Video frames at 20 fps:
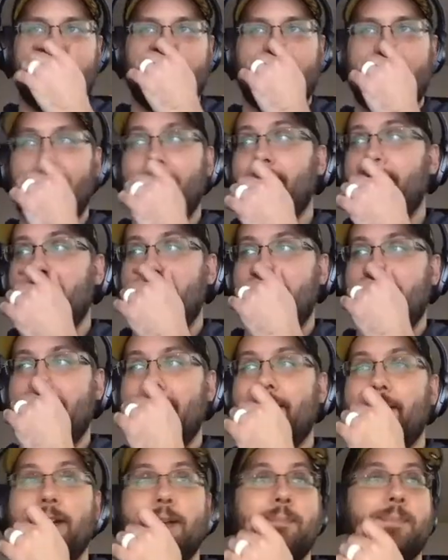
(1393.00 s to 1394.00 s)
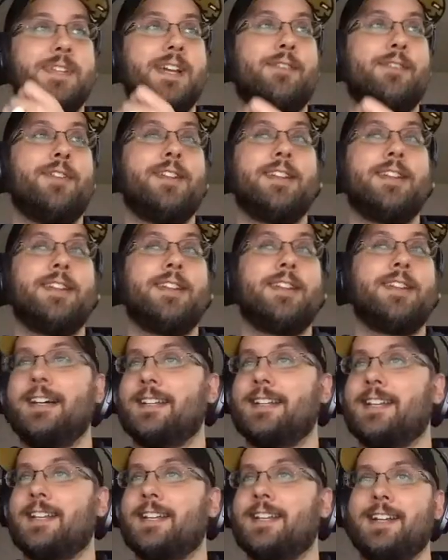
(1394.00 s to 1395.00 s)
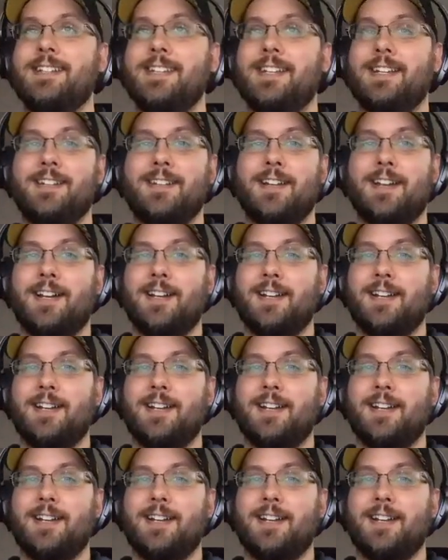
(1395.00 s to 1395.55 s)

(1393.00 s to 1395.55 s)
Now I am definitely not connecting